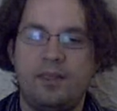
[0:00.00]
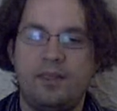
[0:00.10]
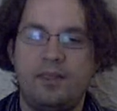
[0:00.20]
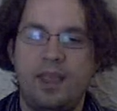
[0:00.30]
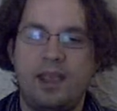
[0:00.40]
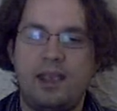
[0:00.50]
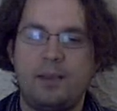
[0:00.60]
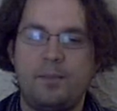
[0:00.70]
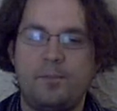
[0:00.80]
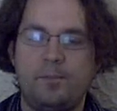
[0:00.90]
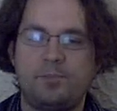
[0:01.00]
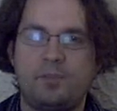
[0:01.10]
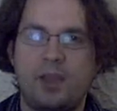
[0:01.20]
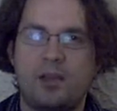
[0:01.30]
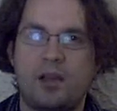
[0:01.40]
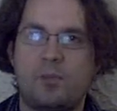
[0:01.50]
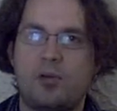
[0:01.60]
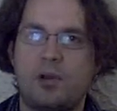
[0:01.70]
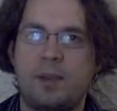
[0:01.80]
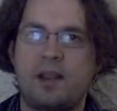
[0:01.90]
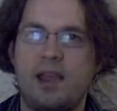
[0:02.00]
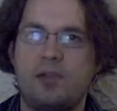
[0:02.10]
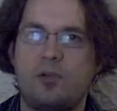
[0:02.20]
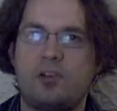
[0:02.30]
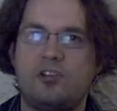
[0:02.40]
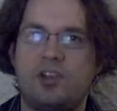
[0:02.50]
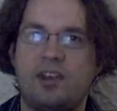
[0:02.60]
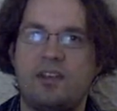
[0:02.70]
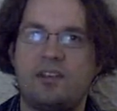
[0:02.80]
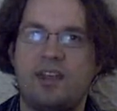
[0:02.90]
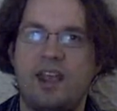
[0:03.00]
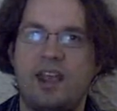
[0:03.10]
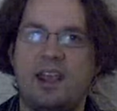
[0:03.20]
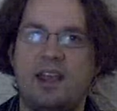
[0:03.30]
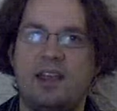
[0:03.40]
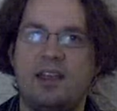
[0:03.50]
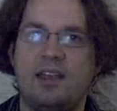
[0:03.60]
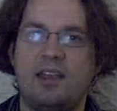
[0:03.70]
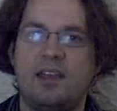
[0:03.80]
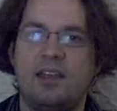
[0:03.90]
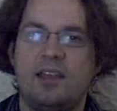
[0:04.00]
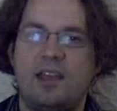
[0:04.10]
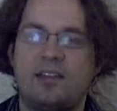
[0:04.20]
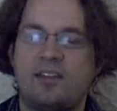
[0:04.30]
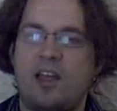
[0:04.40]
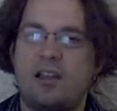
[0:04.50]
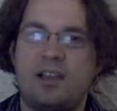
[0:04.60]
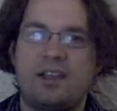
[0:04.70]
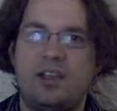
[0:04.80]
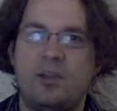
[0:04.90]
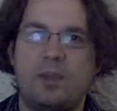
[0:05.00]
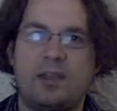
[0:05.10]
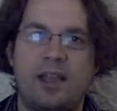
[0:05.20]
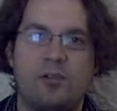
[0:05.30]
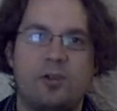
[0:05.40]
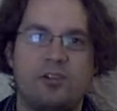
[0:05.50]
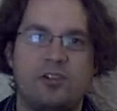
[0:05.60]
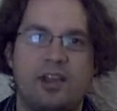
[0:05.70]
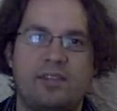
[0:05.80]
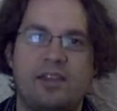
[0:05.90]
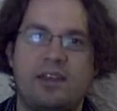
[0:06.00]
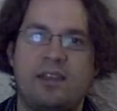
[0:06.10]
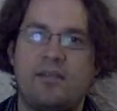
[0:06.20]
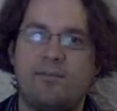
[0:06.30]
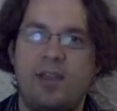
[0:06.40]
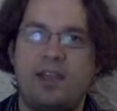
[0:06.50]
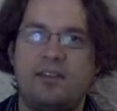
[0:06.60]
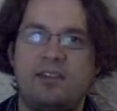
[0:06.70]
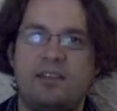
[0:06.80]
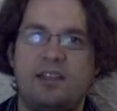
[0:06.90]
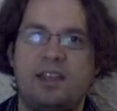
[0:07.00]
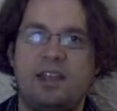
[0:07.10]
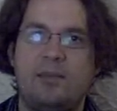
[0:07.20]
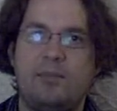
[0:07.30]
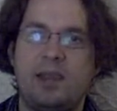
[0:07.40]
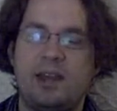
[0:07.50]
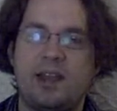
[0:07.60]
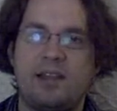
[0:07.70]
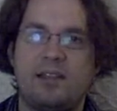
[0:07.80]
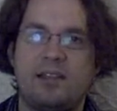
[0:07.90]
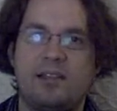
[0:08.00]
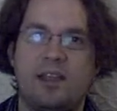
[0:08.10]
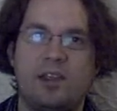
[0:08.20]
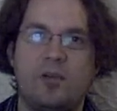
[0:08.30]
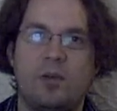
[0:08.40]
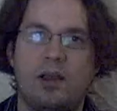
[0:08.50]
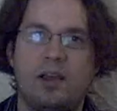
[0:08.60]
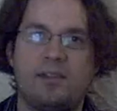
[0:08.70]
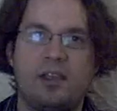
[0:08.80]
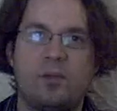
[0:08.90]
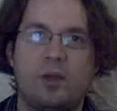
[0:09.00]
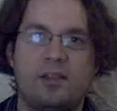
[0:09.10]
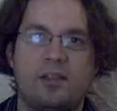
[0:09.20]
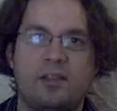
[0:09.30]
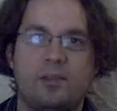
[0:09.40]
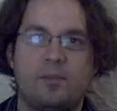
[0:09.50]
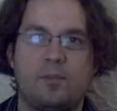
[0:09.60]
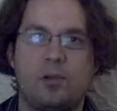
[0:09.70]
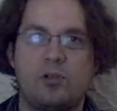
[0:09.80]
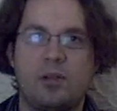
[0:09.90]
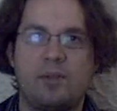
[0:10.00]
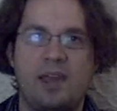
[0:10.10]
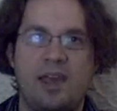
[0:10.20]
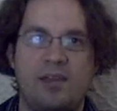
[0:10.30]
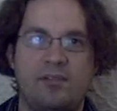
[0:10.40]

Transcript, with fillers: they uh, a programming language is a it's a lot like a human language in that it conveys the meaning that you uh, that you want the program to have.